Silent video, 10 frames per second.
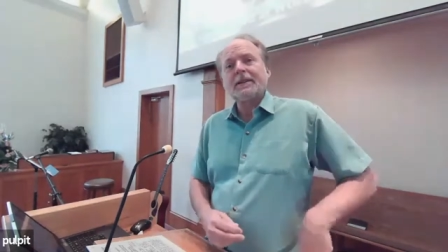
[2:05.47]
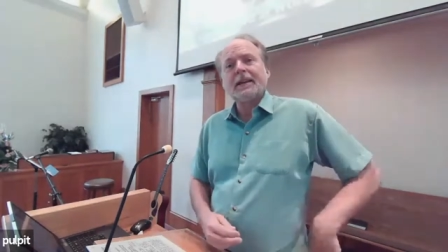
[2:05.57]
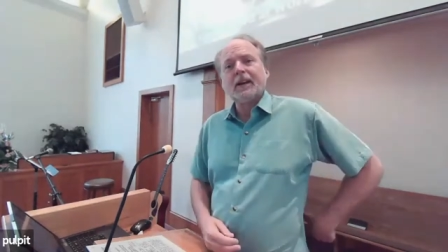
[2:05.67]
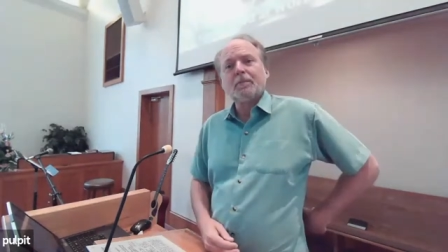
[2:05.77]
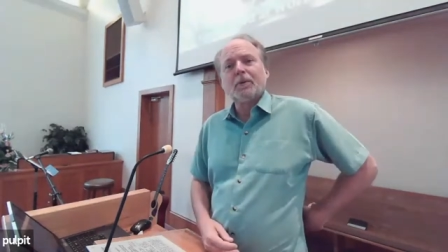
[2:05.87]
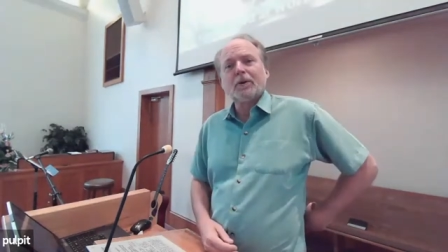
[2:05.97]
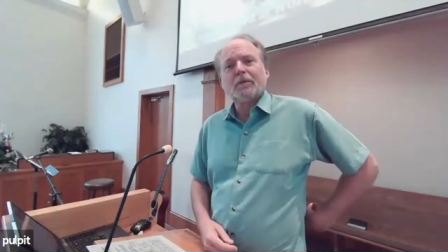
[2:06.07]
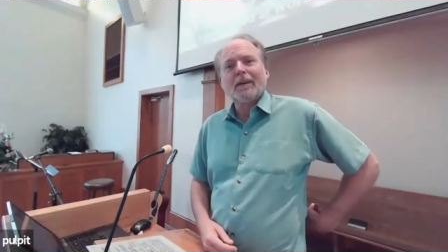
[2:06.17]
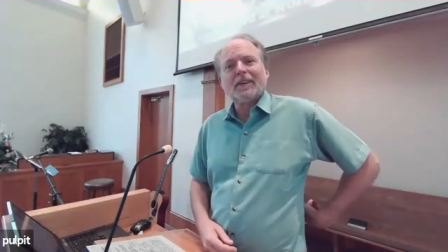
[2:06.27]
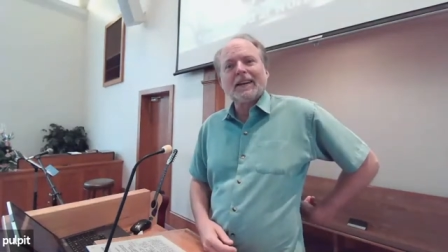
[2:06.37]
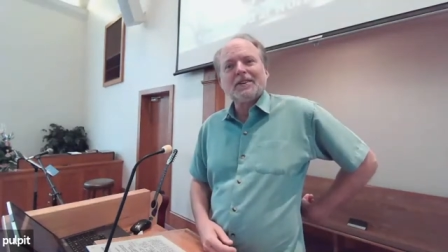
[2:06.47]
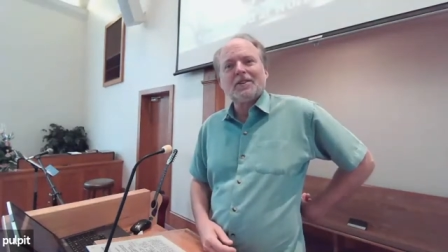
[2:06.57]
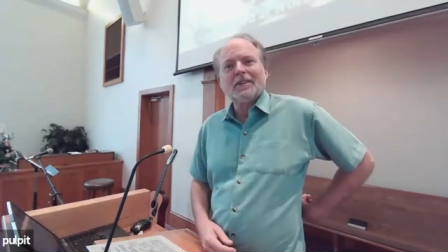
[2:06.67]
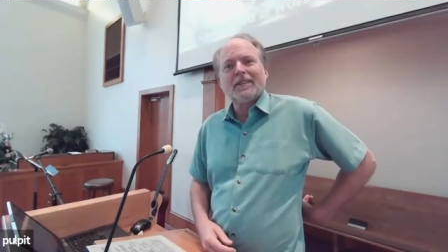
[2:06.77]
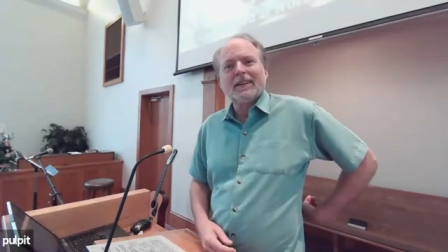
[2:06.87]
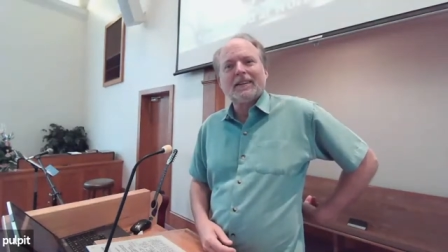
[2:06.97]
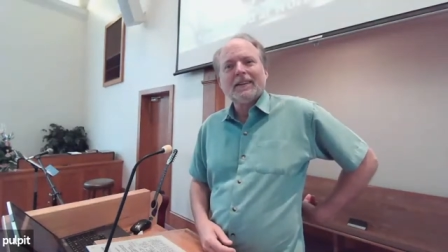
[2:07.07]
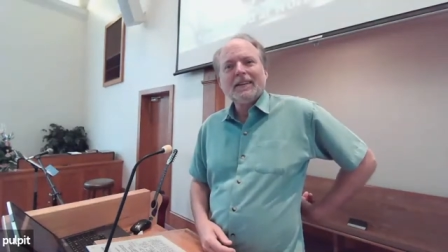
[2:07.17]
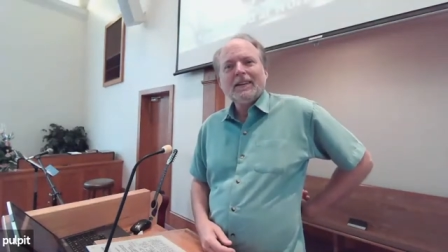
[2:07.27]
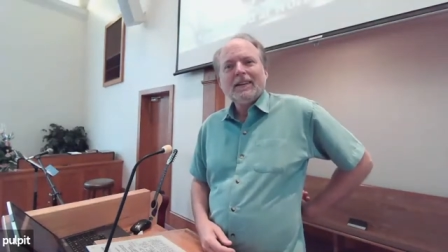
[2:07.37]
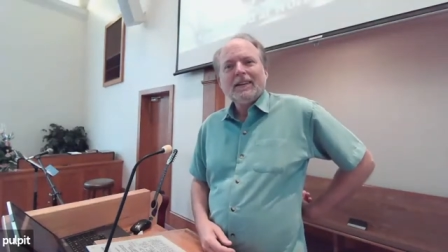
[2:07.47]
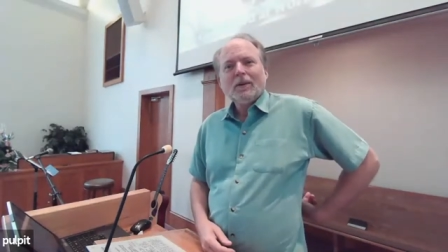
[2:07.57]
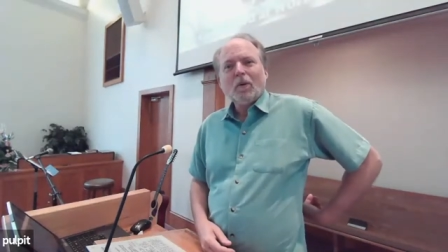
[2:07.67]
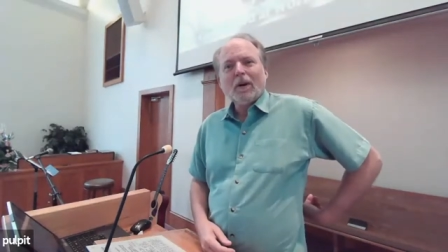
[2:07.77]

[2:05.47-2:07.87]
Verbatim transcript: It says at the end of the book of Revelation that